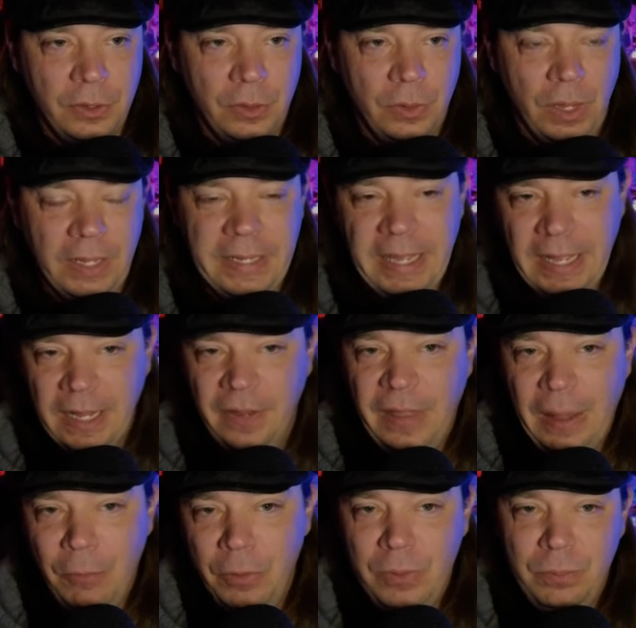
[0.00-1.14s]
Again,
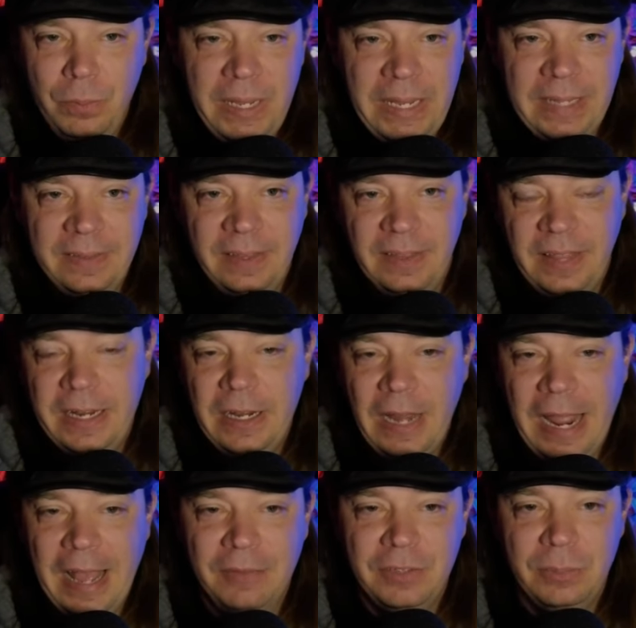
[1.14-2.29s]
that would mean that they
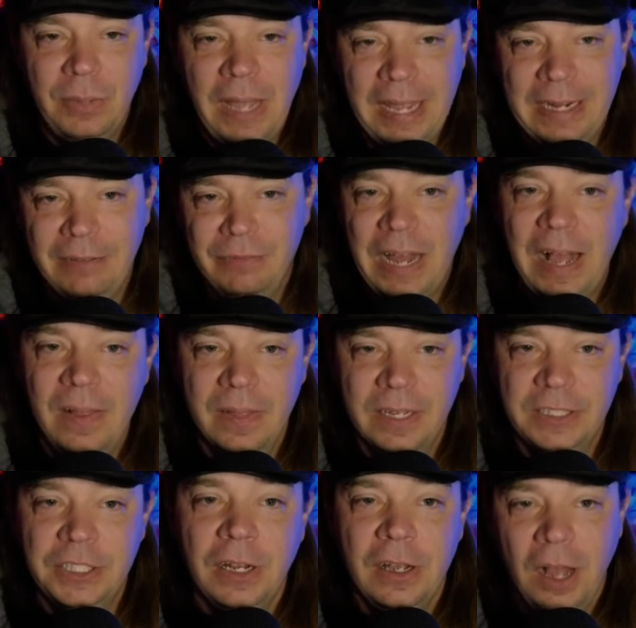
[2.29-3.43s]
have some kind of
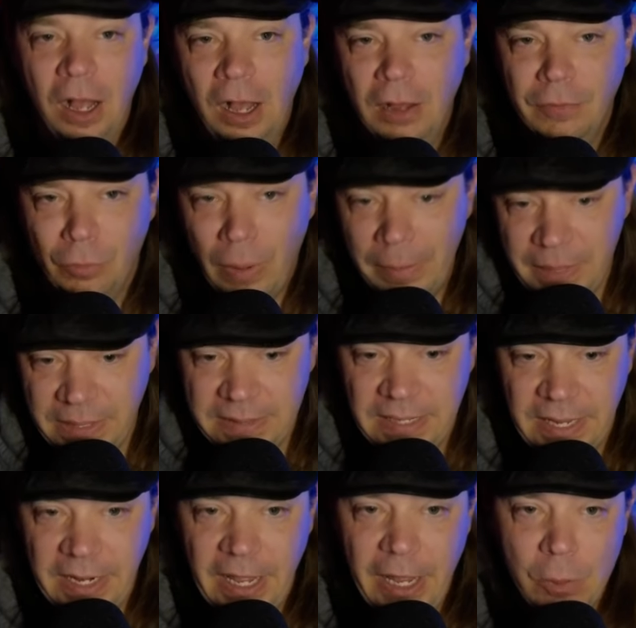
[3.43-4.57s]
knowledge of
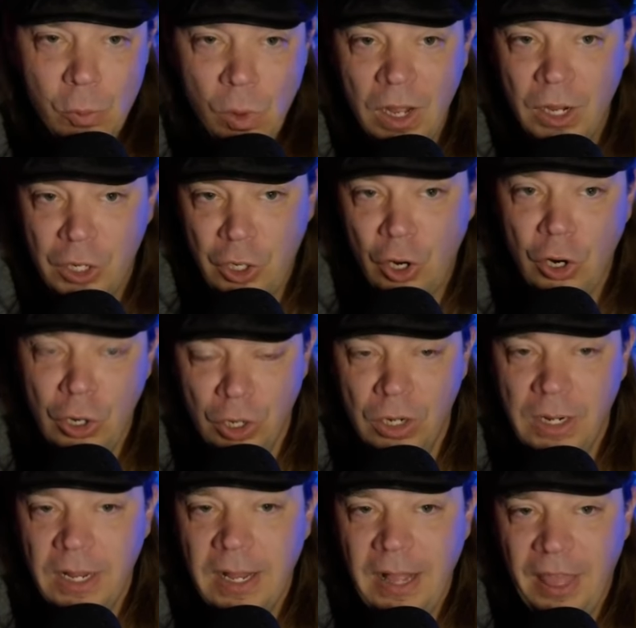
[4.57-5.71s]
Remington and what
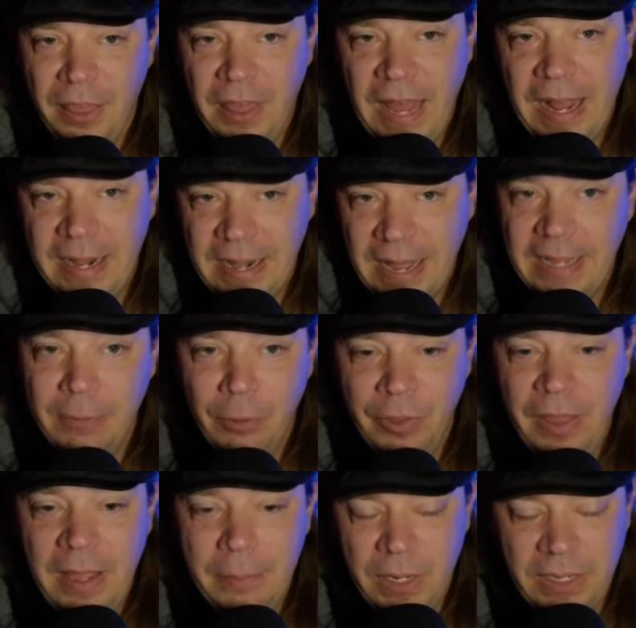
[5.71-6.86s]
occurred that night with
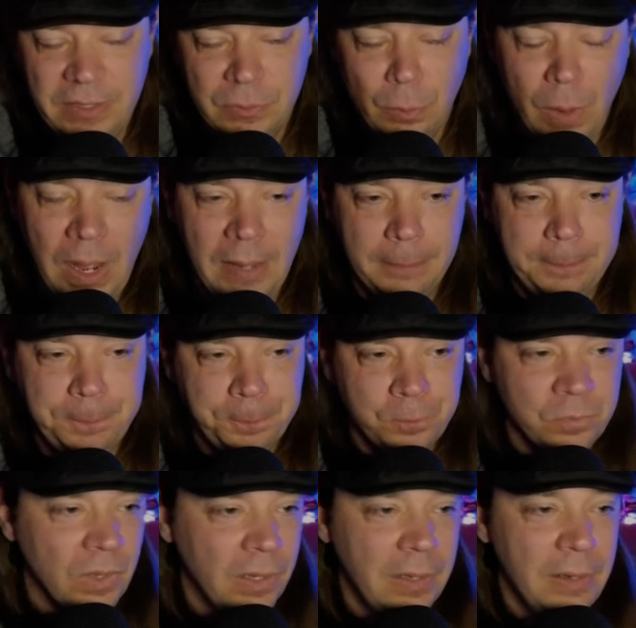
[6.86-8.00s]
him and his mom.
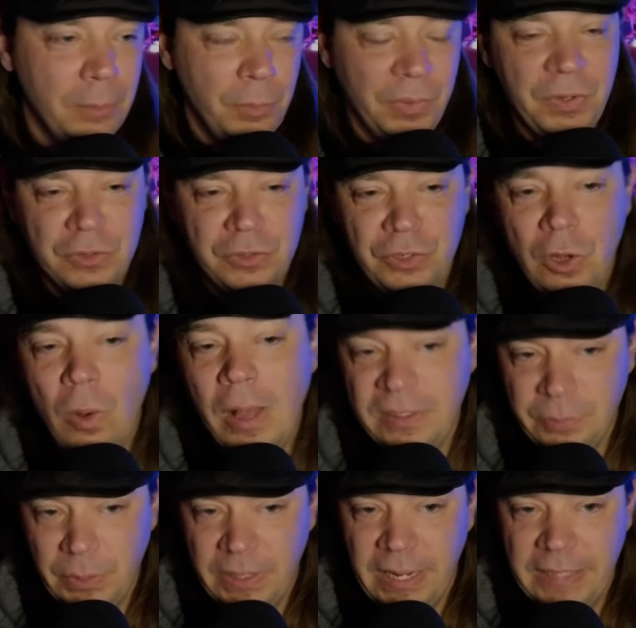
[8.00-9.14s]
But there's no
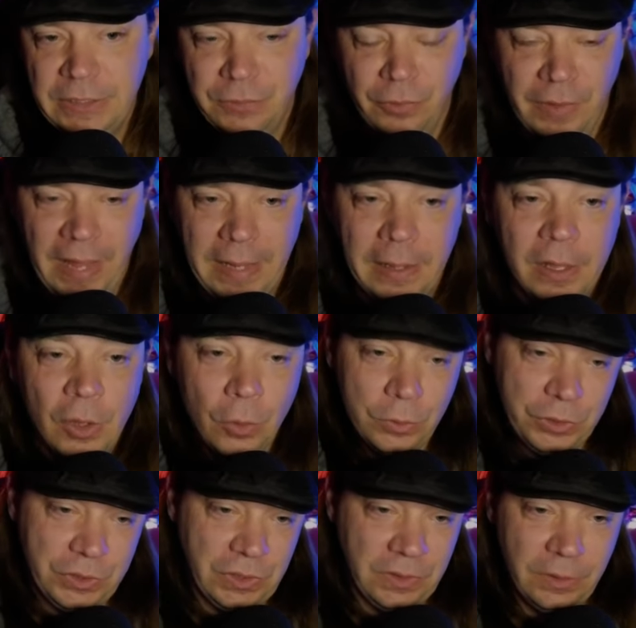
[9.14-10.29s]
explanation for that,
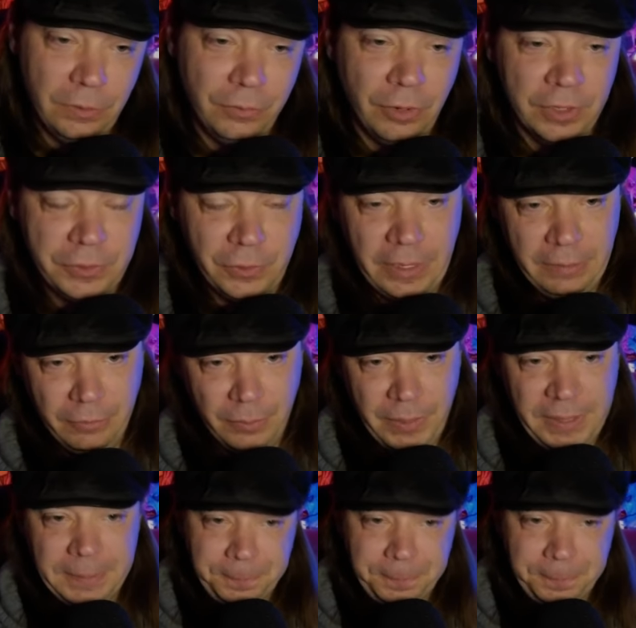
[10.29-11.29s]
which was a little frustrating for me.